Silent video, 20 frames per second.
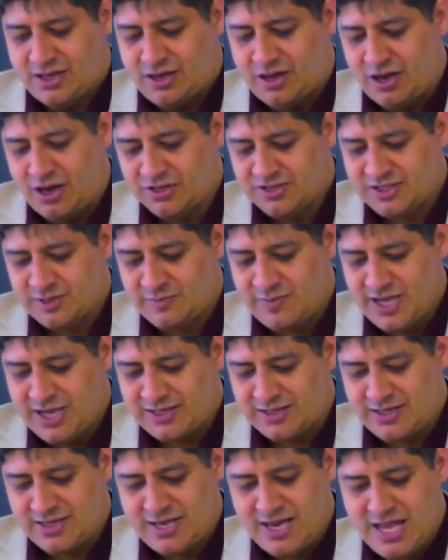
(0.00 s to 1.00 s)
all to
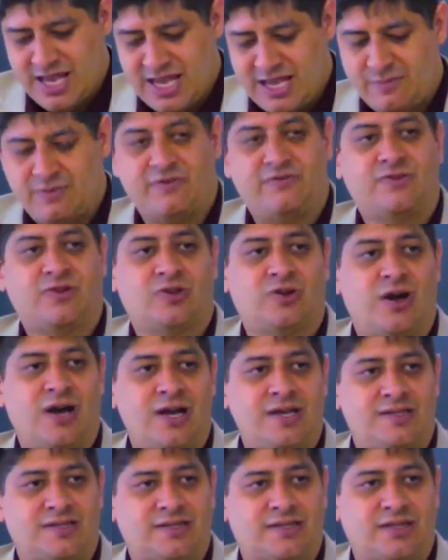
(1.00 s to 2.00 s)
make the name of
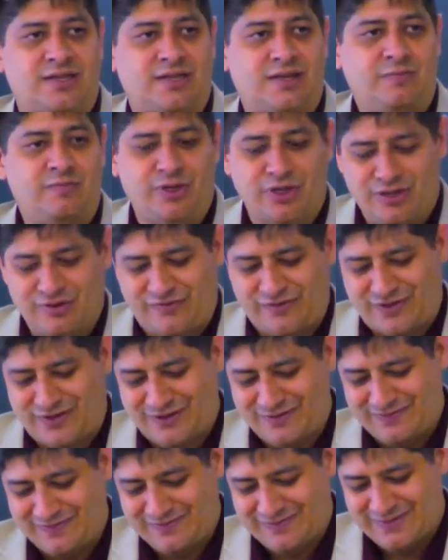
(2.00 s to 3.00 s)
Christ
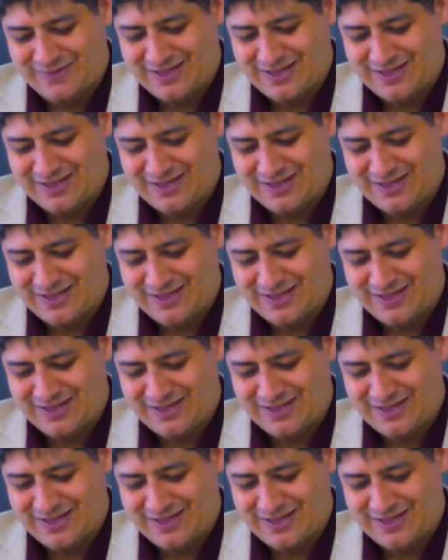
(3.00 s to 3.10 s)
beautiful.